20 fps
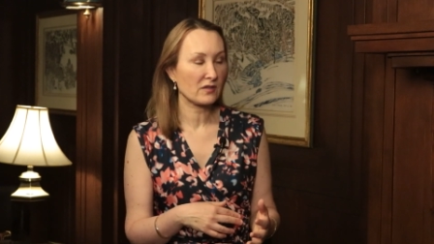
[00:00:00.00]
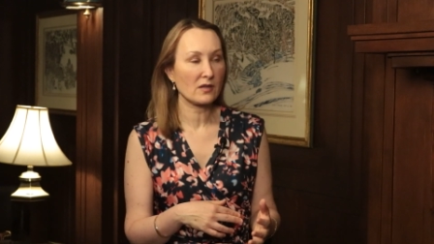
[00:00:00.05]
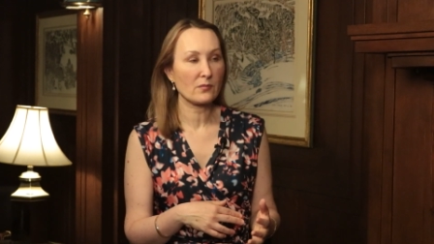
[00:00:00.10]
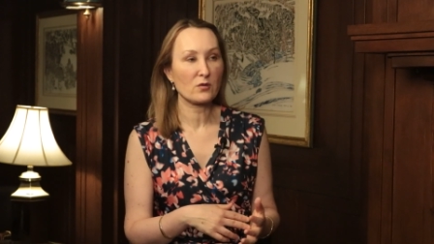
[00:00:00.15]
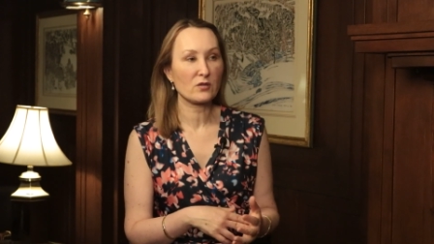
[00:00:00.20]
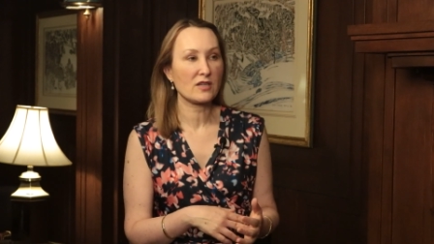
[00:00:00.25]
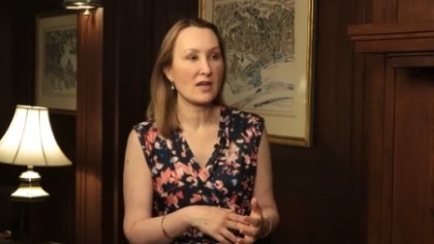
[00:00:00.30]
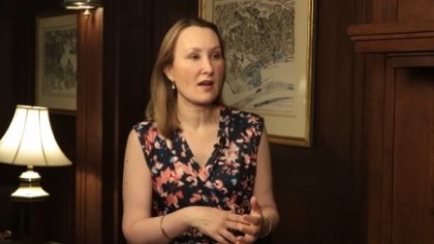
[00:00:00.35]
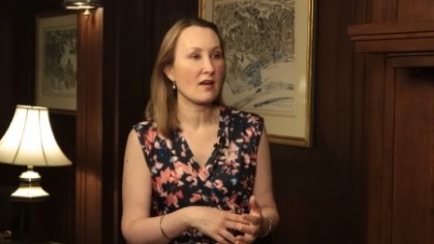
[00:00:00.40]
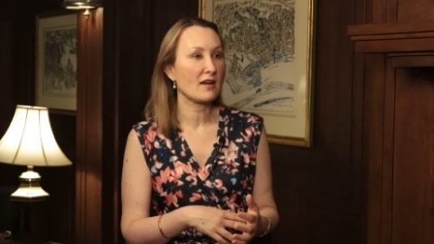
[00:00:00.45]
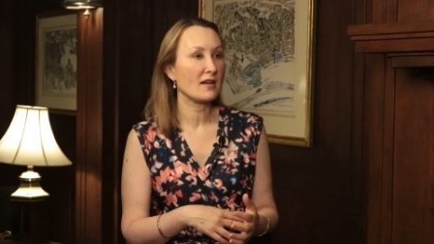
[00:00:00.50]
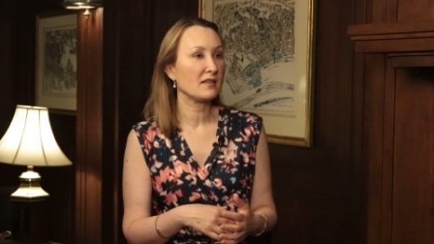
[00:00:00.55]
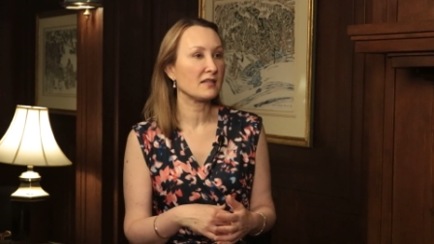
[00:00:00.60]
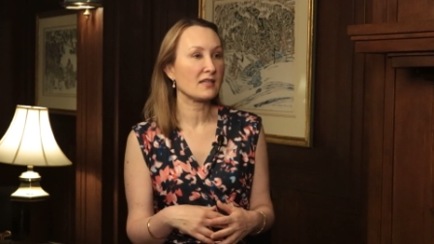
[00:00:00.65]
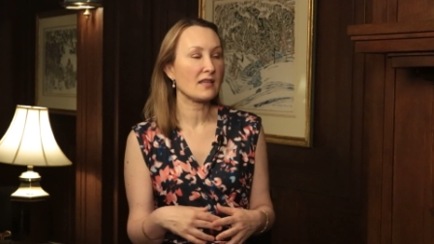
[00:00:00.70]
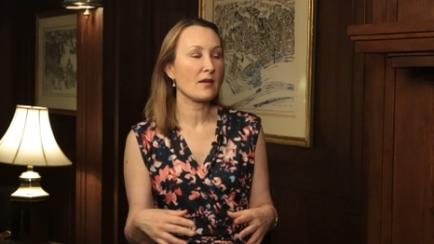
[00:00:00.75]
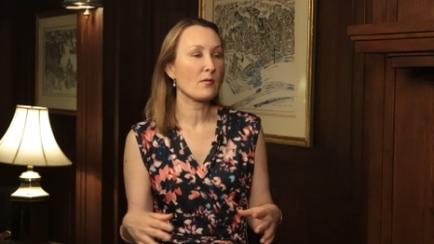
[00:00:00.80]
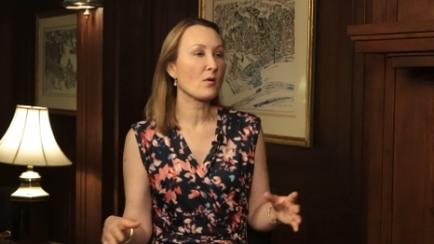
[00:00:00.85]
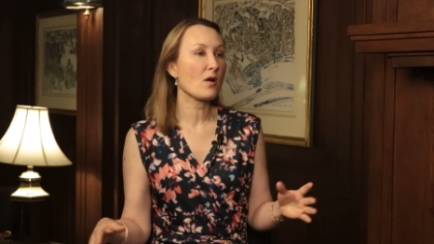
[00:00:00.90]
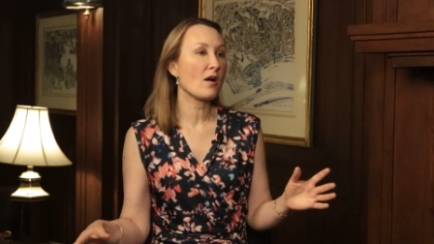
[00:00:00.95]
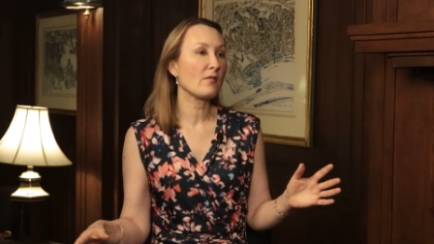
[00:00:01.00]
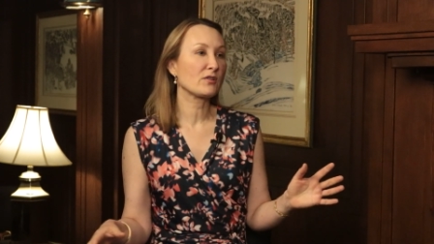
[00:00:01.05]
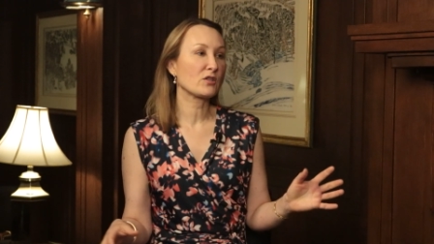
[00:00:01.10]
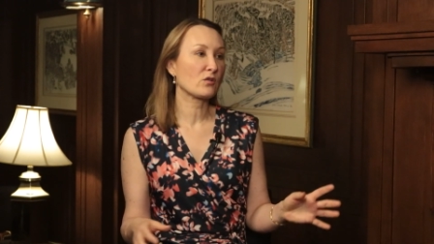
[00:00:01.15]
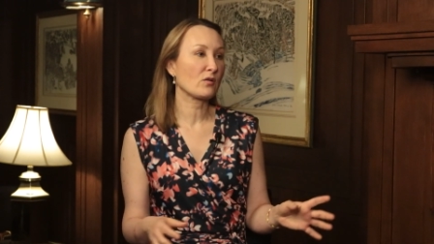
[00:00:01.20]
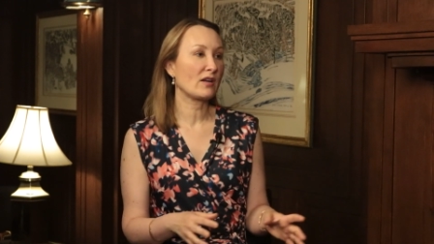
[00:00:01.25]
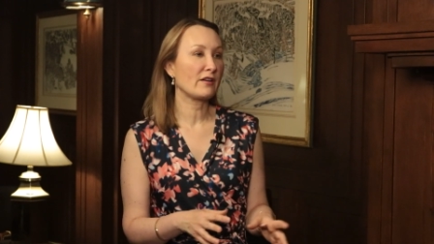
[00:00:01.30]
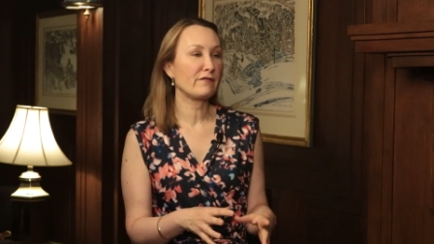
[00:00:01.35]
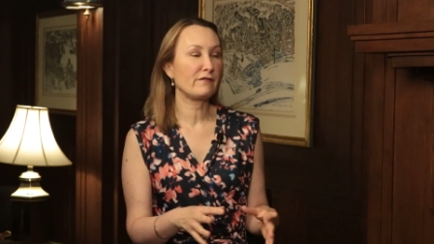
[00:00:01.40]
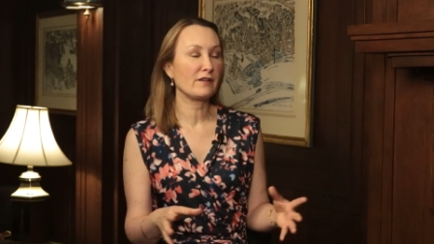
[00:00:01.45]
libertarians, and they were always
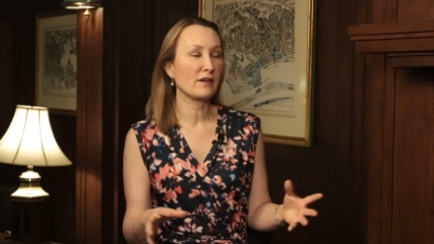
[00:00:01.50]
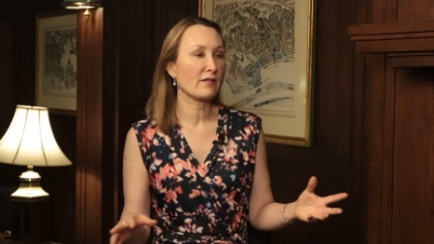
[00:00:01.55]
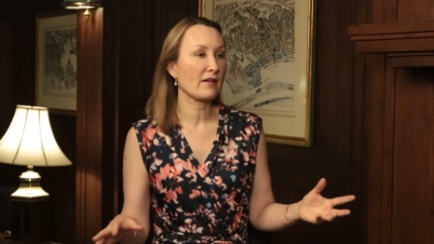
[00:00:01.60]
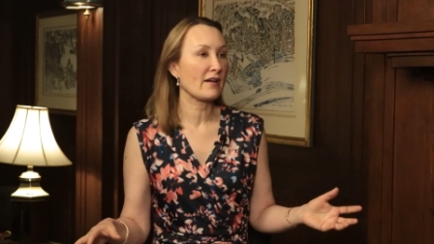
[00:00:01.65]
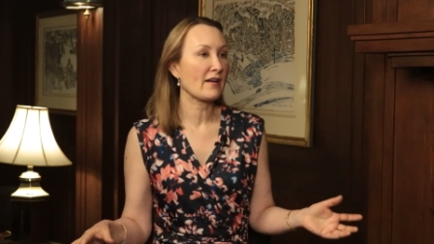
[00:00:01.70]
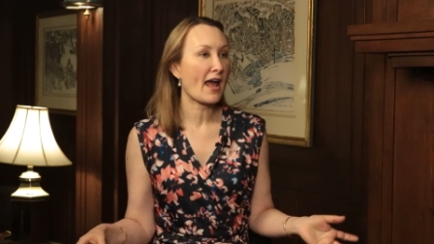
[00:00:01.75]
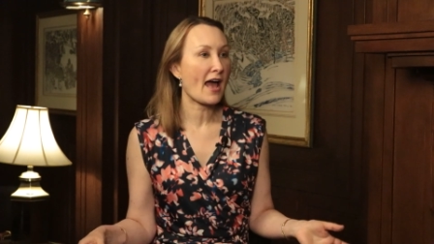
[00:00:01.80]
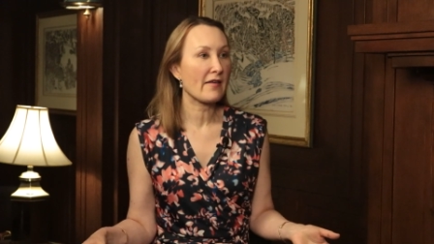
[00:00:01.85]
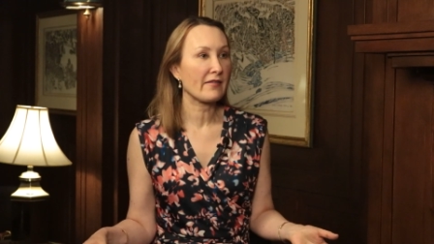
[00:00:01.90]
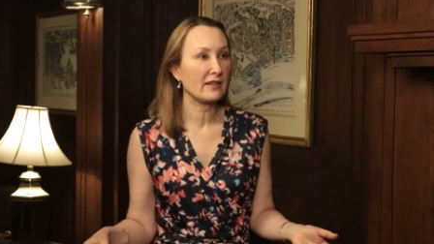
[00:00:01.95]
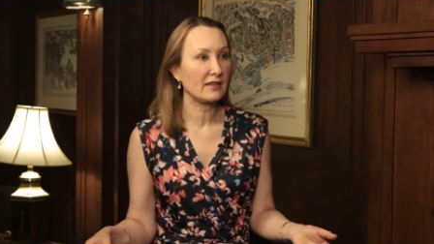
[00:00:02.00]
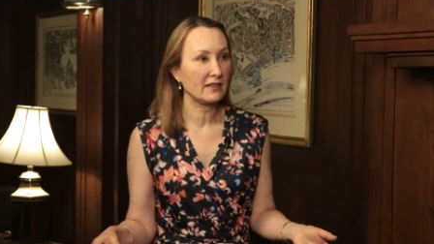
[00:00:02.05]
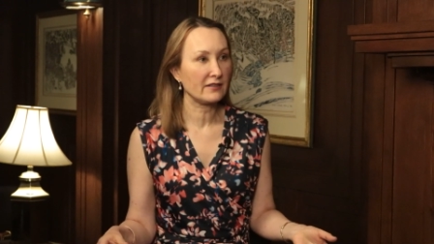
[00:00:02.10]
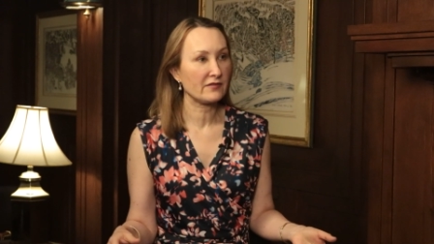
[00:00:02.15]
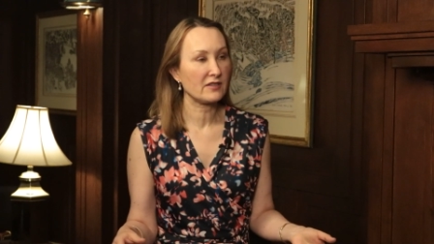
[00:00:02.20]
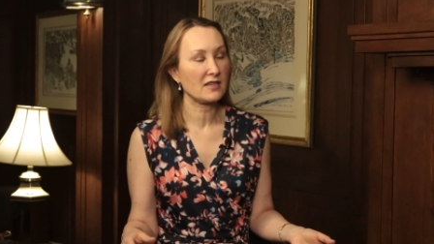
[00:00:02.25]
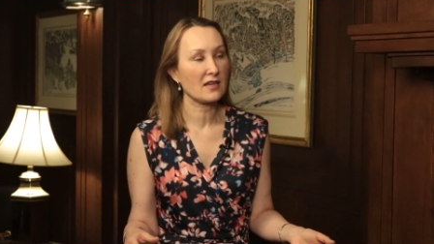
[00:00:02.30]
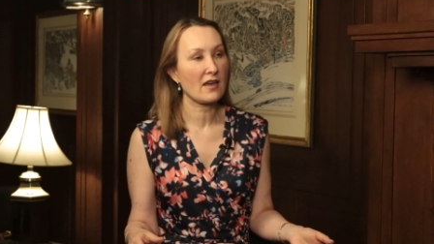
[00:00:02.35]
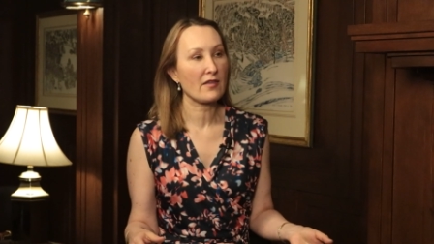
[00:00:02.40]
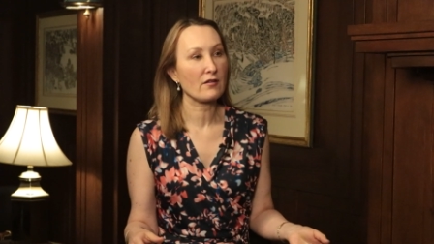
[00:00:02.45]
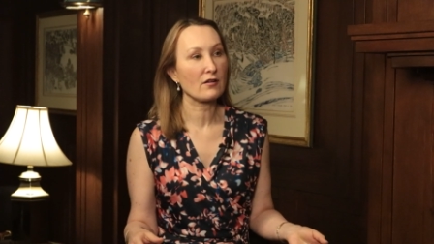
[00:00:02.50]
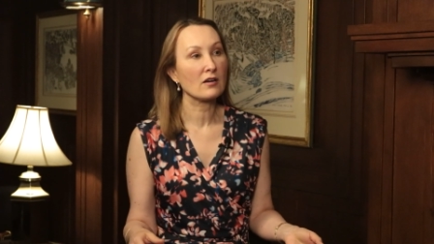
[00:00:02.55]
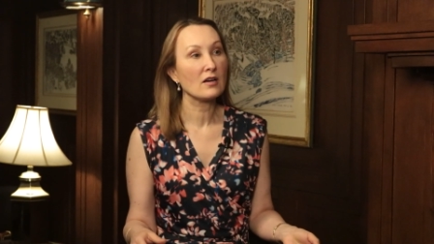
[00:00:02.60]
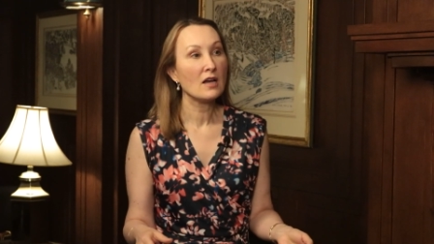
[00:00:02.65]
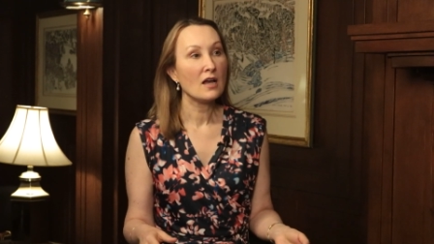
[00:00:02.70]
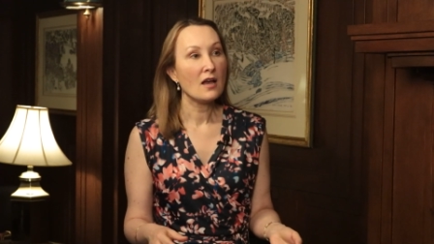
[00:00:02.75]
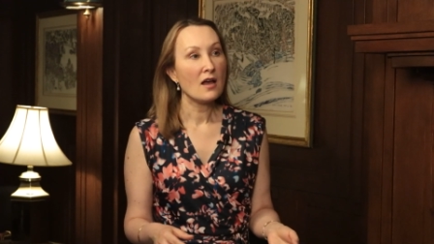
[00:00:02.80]
trying to figure out how they lived together.